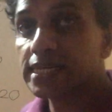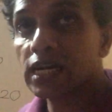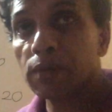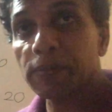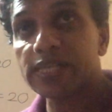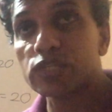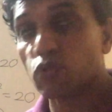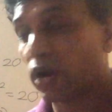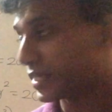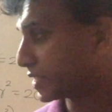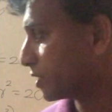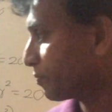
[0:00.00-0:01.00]
term is
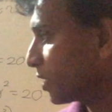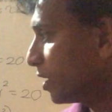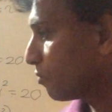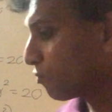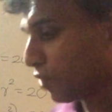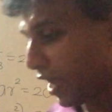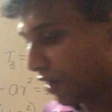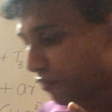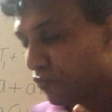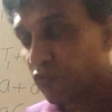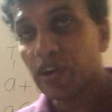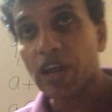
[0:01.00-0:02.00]
what? For
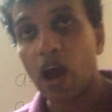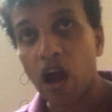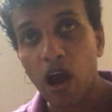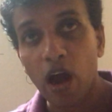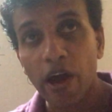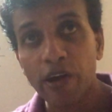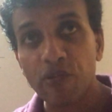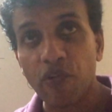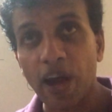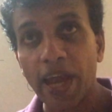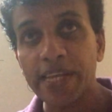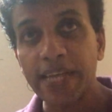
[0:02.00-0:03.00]
every r,
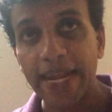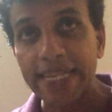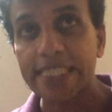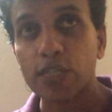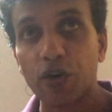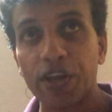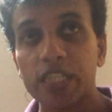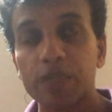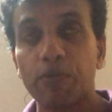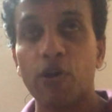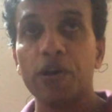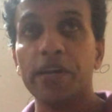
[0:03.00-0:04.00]
find its
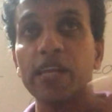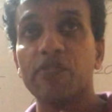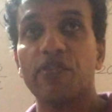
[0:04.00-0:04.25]
corresponding